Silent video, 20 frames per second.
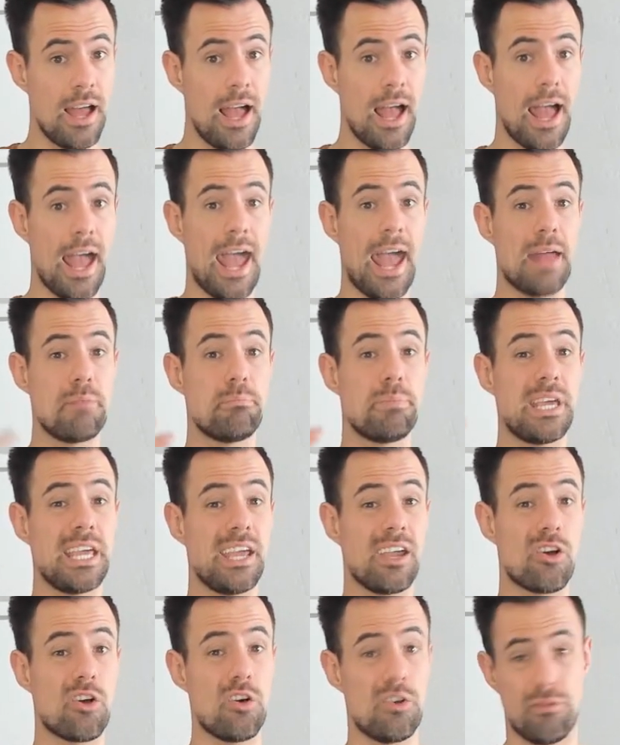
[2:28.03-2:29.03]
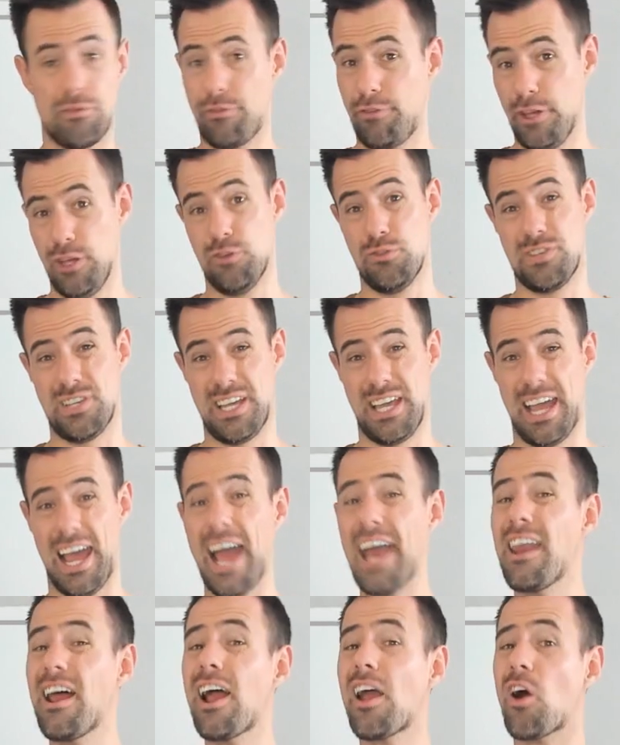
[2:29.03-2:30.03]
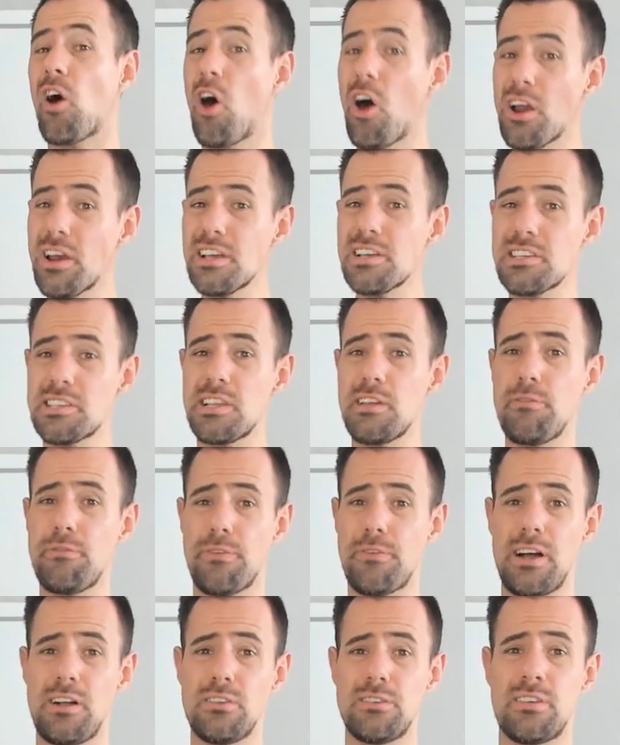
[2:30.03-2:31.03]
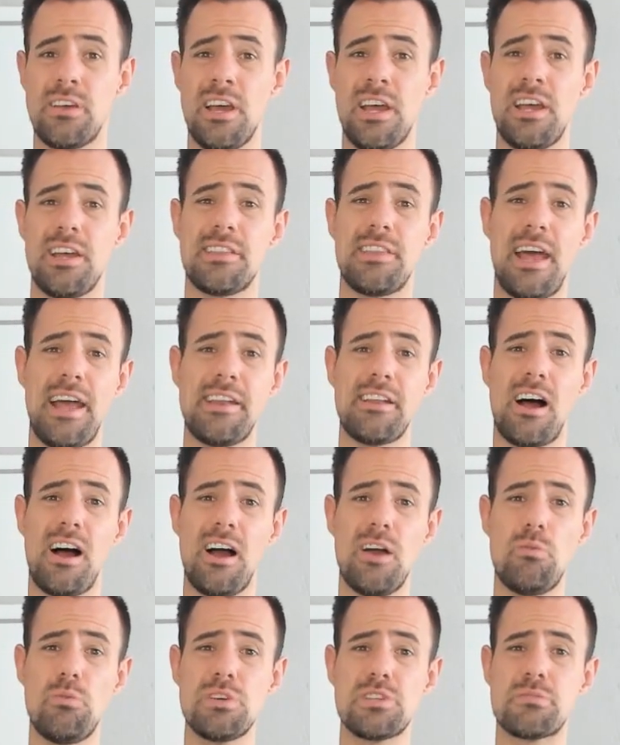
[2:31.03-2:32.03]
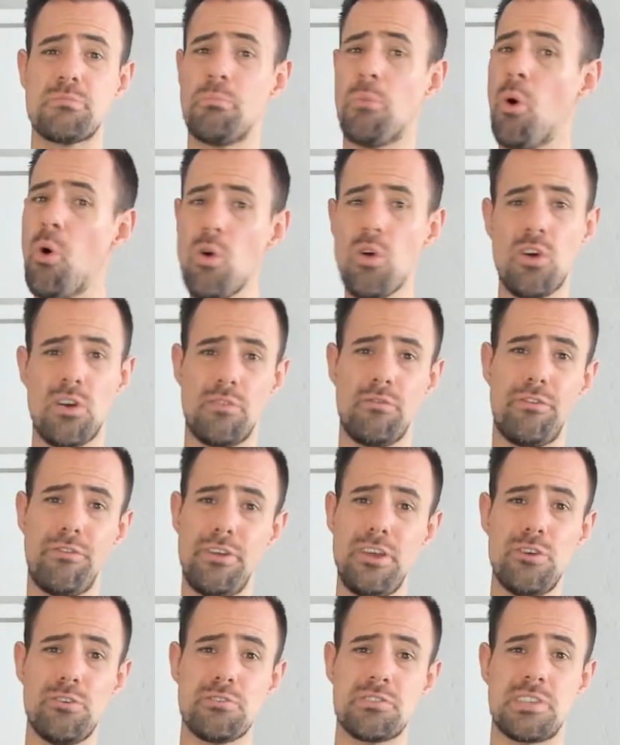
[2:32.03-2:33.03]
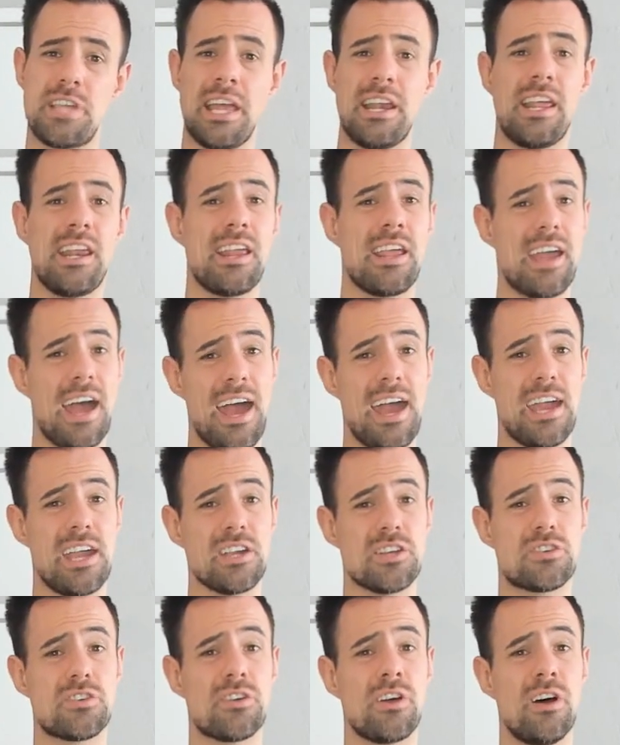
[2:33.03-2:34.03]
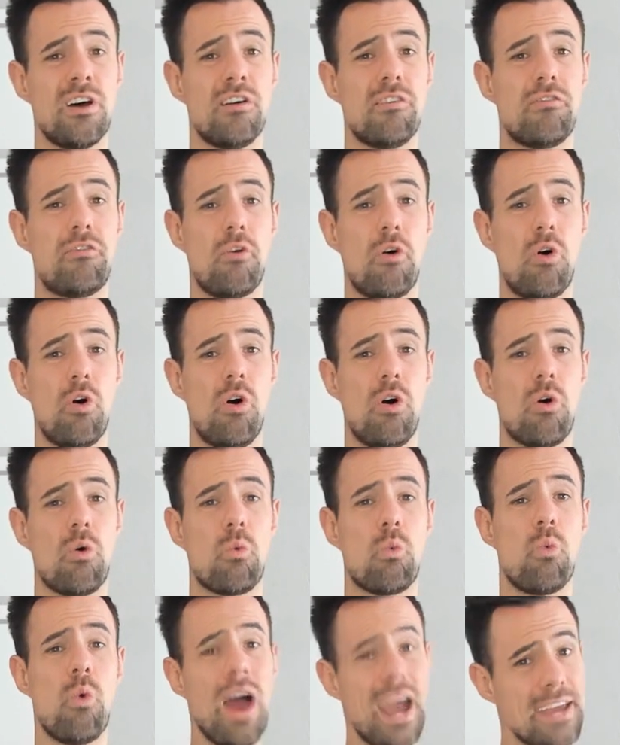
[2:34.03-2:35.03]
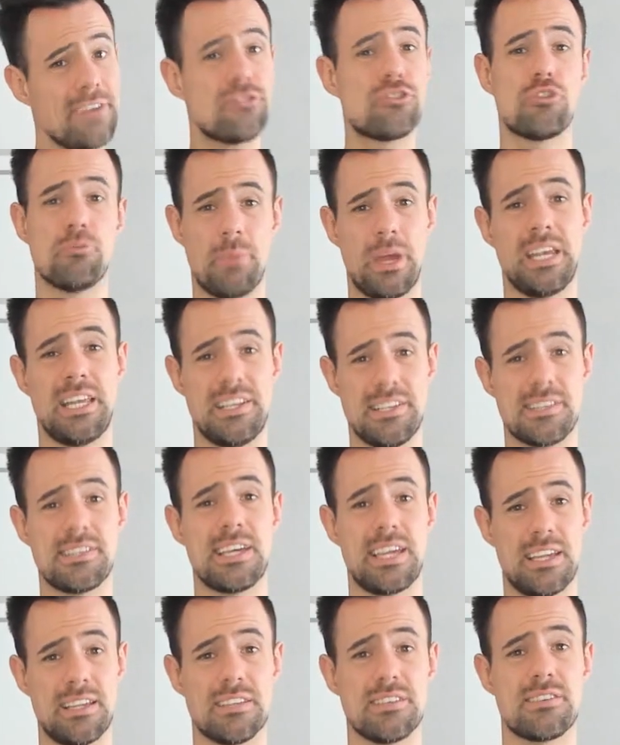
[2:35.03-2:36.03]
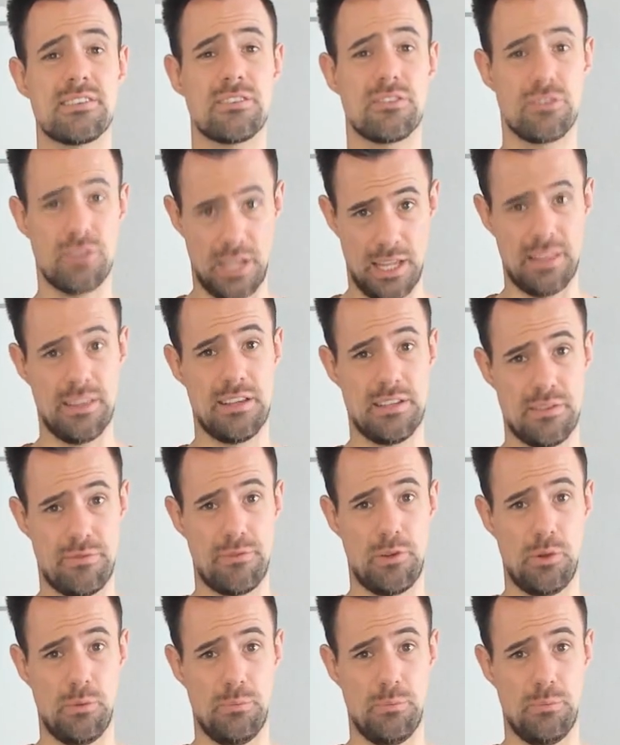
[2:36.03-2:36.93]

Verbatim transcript: and being confusing, and I honestly felt that I was more confused than engaged for way too many scenes in this film.